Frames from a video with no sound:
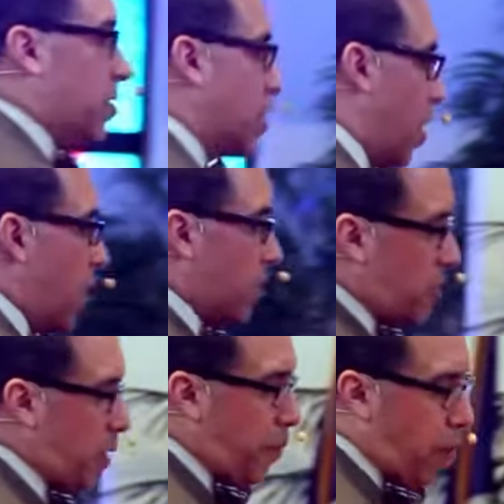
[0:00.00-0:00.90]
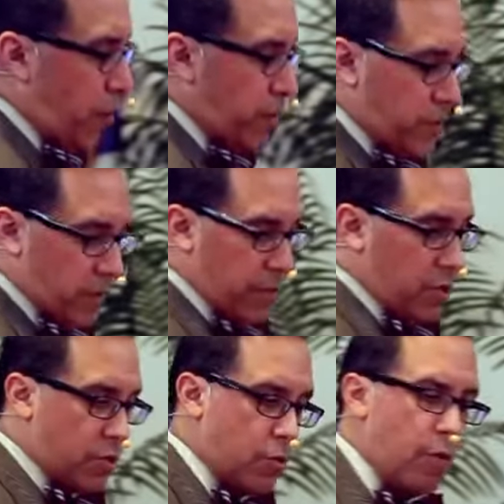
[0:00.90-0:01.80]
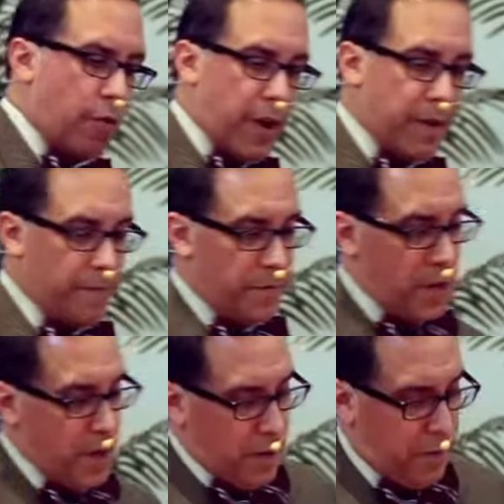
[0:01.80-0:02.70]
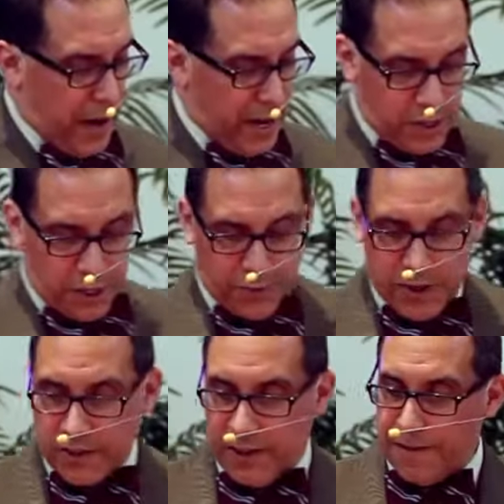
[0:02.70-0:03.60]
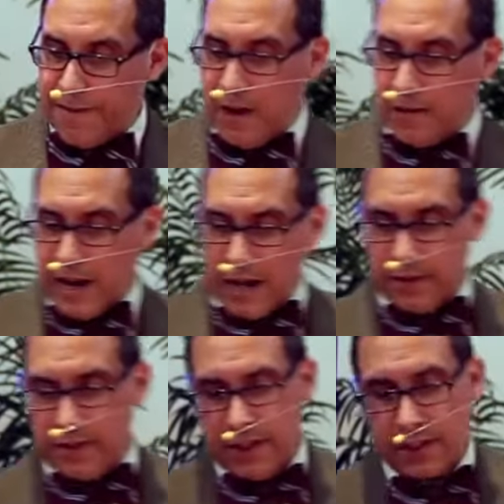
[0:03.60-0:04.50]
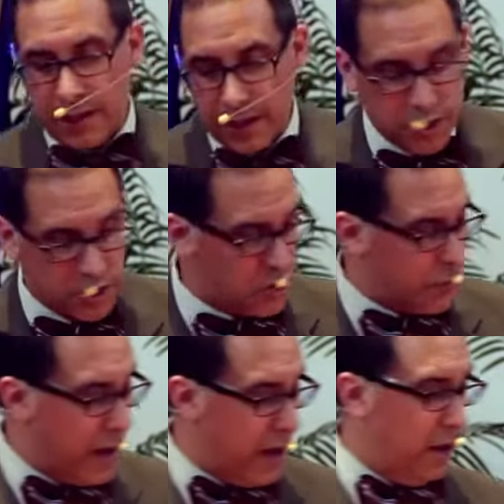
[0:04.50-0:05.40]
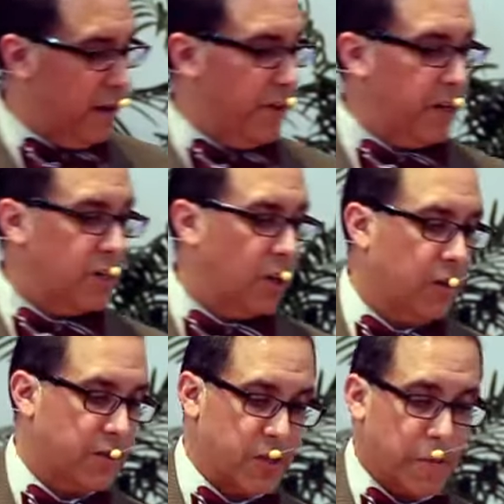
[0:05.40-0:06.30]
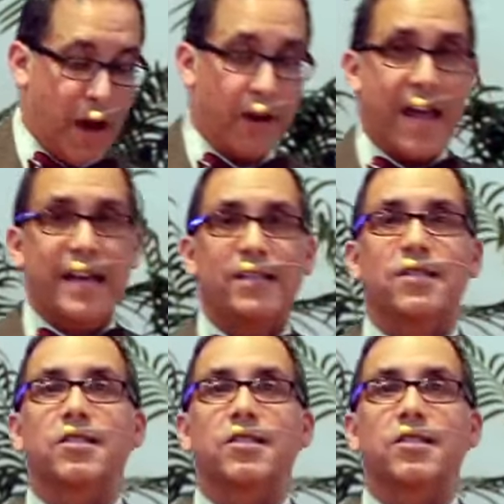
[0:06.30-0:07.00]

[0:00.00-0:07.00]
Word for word: discuss the importance of this story, but I just recently found out that the attention span of an adult is about eight